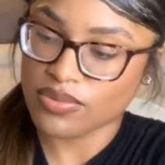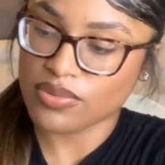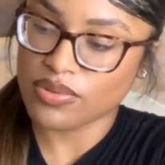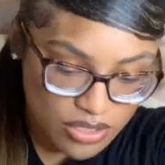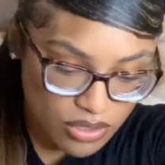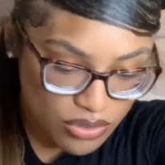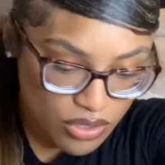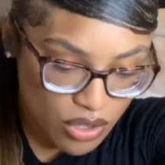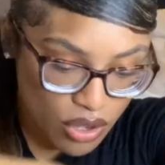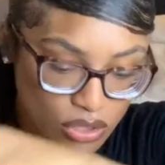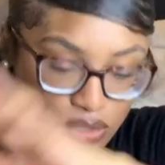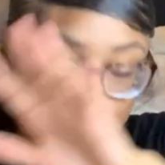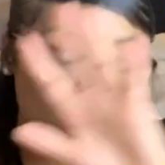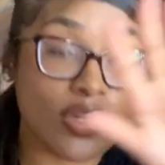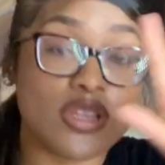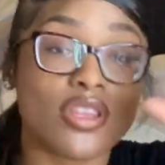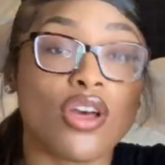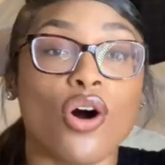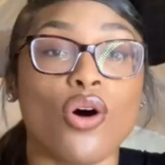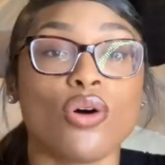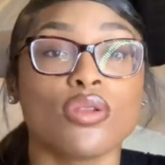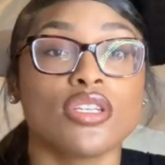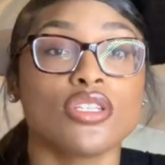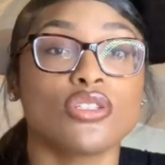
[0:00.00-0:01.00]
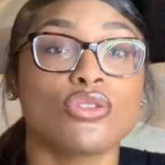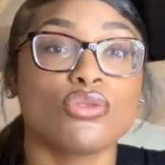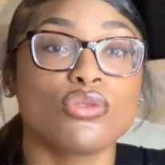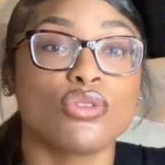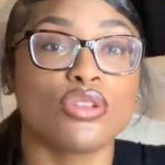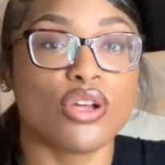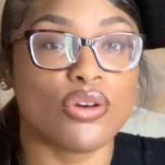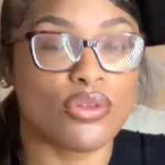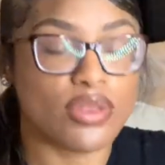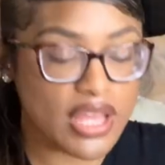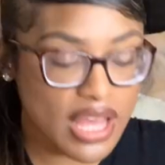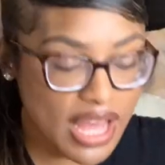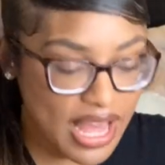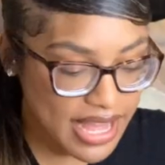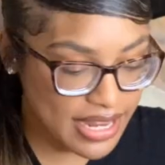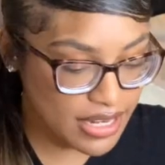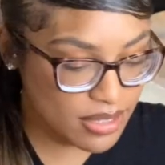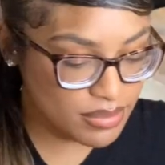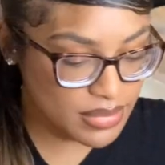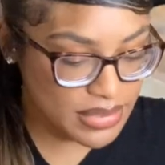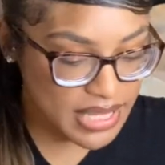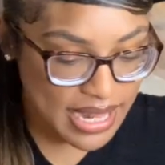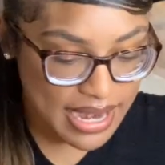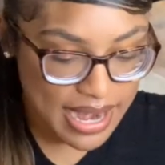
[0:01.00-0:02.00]
But those were the only two clothing
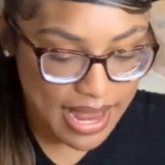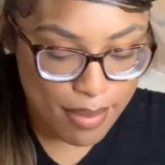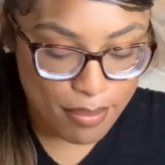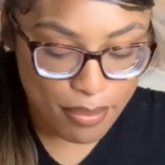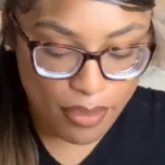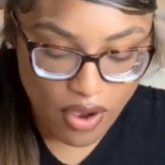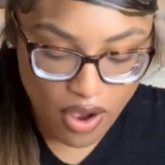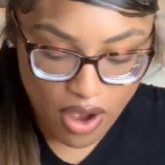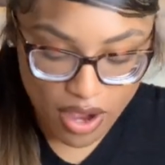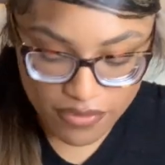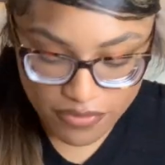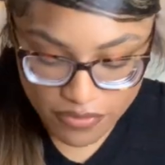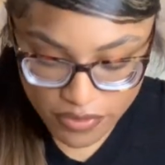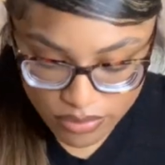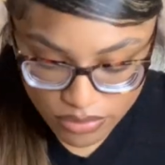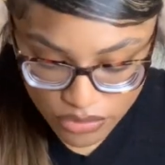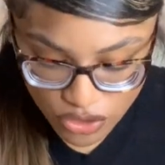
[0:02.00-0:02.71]
items that I bought from